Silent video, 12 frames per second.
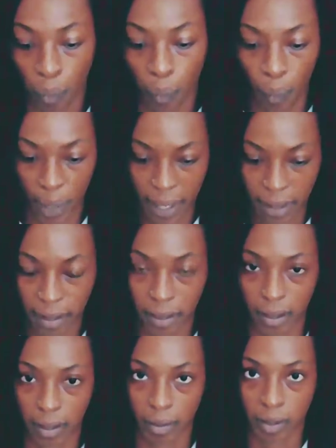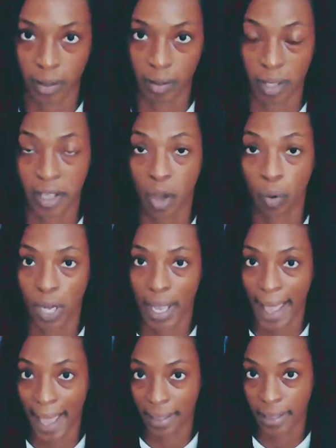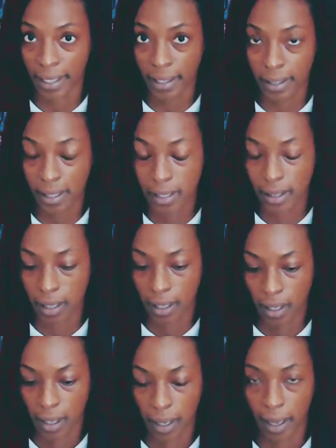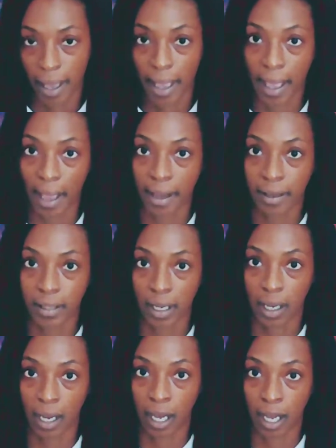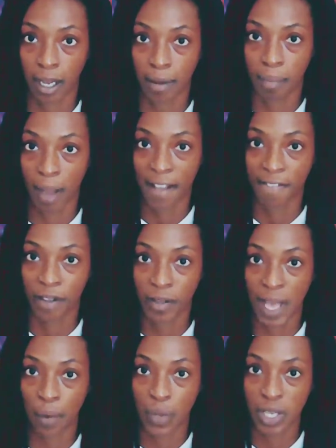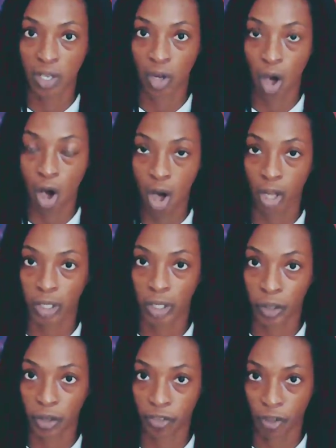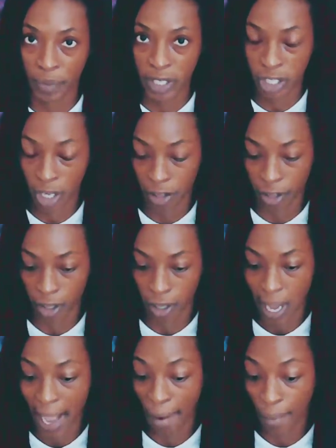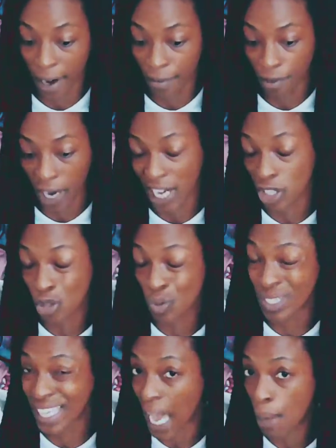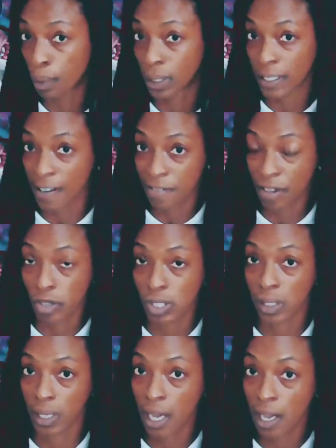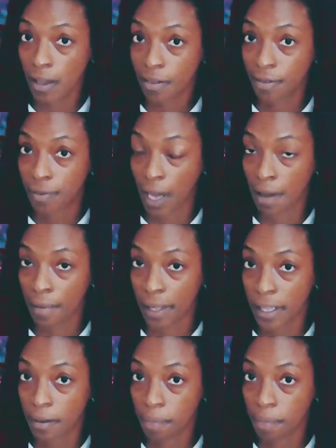with the yoga ethics, and I feel that we can all learn from each other. However, I do not believe there's enough of it.